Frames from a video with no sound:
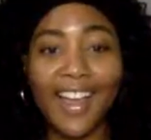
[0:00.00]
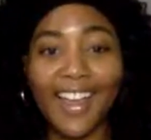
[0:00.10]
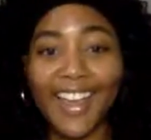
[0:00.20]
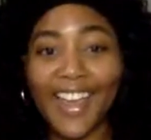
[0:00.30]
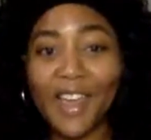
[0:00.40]

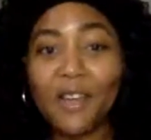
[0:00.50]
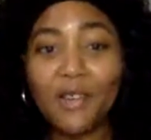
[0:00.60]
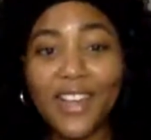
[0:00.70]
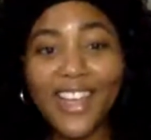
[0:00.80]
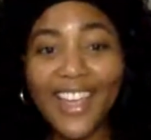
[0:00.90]

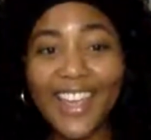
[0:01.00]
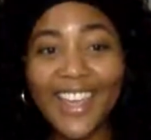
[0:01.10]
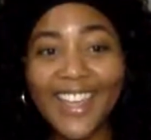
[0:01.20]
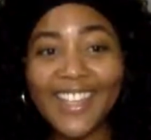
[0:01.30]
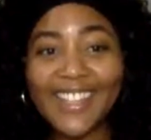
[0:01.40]

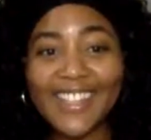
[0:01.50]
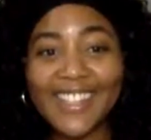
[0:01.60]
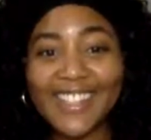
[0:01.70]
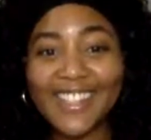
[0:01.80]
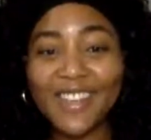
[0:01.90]
Aries,
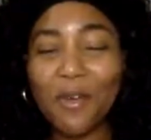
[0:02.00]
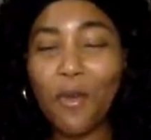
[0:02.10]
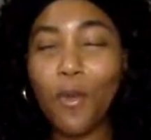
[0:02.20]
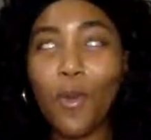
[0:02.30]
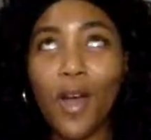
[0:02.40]

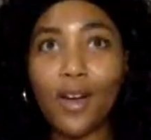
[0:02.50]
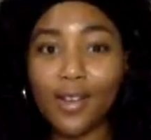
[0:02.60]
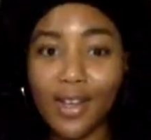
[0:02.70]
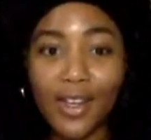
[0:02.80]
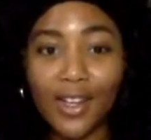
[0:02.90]

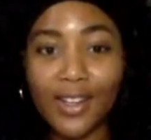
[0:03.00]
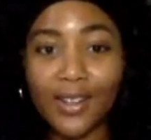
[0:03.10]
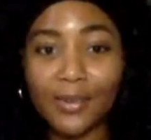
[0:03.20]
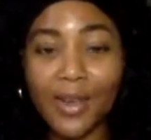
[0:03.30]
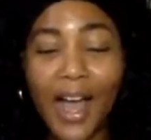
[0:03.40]
welcome.